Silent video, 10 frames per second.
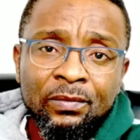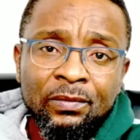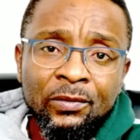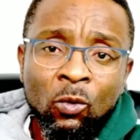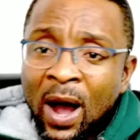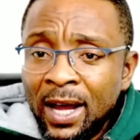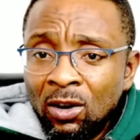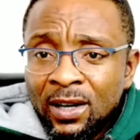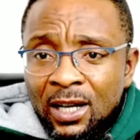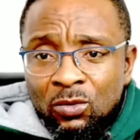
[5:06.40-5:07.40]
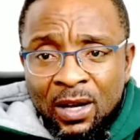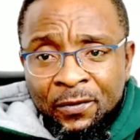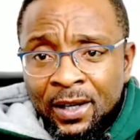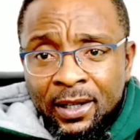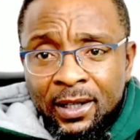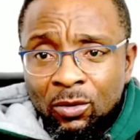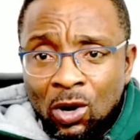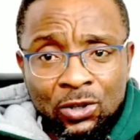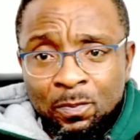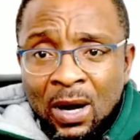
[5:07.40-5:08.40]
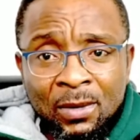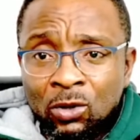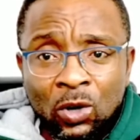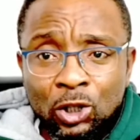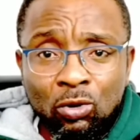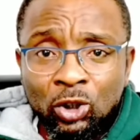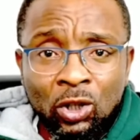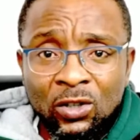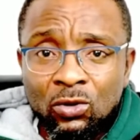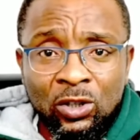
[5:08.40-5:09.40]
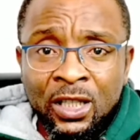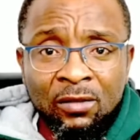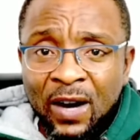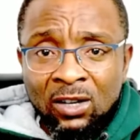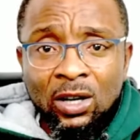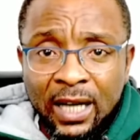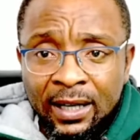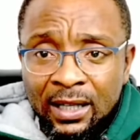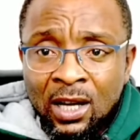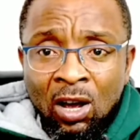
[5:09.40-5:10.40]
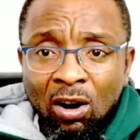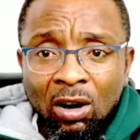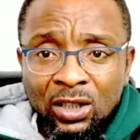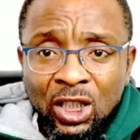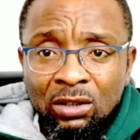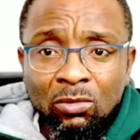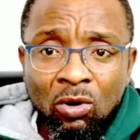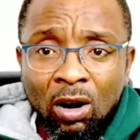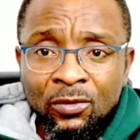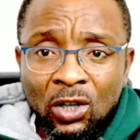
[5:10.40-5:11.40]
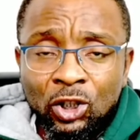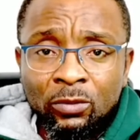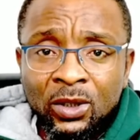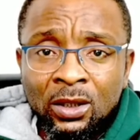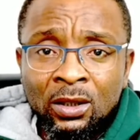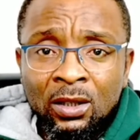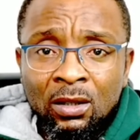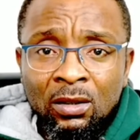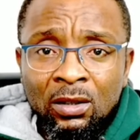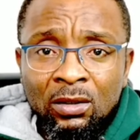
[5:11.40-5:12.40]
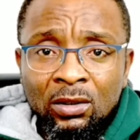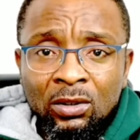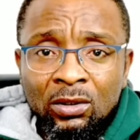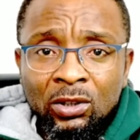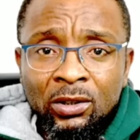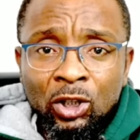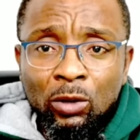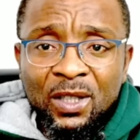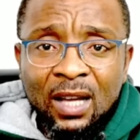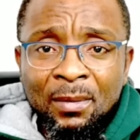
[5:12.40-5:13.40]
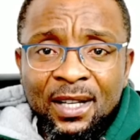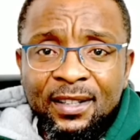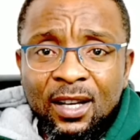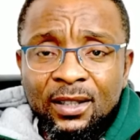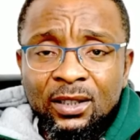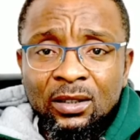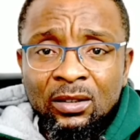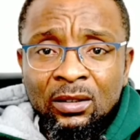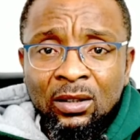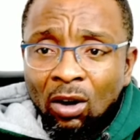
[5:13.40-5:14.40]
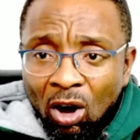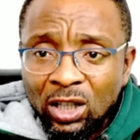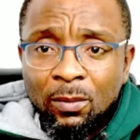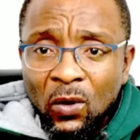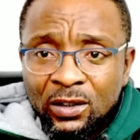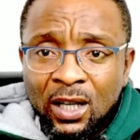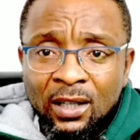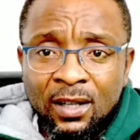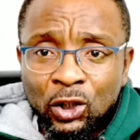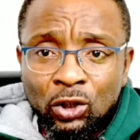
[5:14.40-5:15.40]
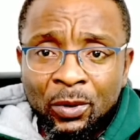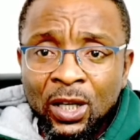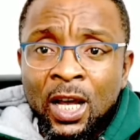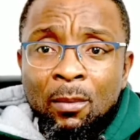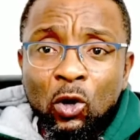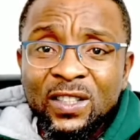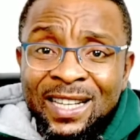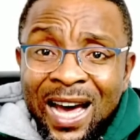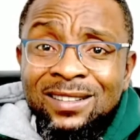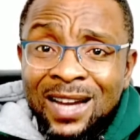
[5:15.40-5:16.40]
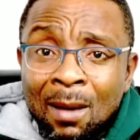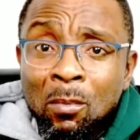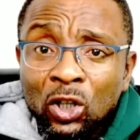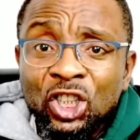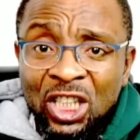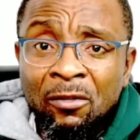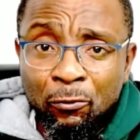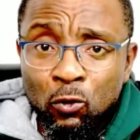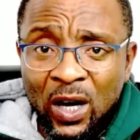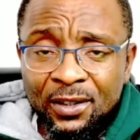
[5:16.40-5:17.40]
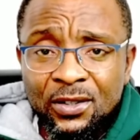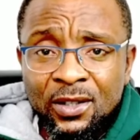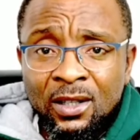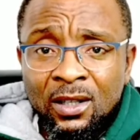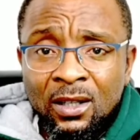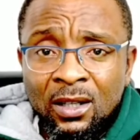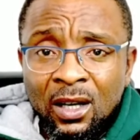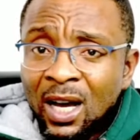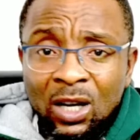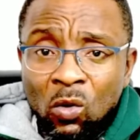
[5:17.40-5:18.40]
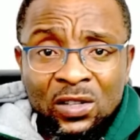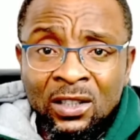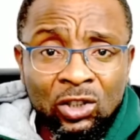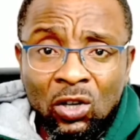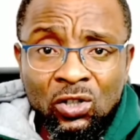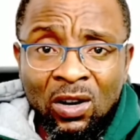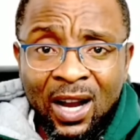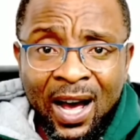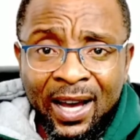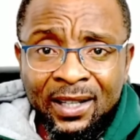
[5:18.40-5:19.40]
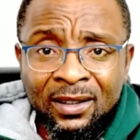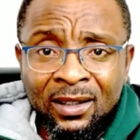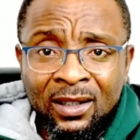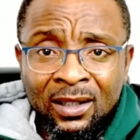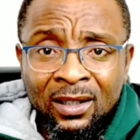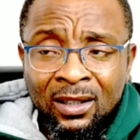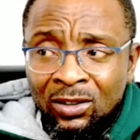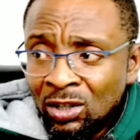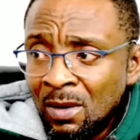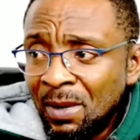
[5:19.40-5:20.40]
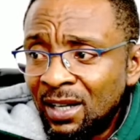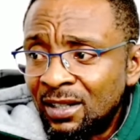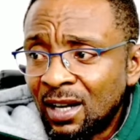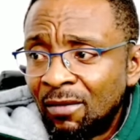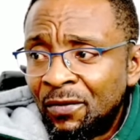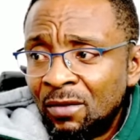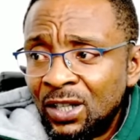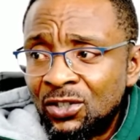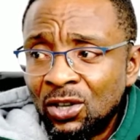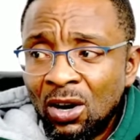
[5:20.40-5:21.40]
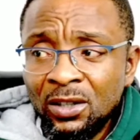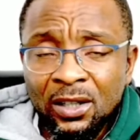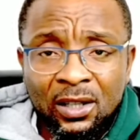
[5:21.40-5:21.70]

While others were thinking he was probably going to just give an order that all the Igbo governors should be terminated. All the political leaders should be, because he had that much influence. And it wasn't just online. You remember this our favorite song?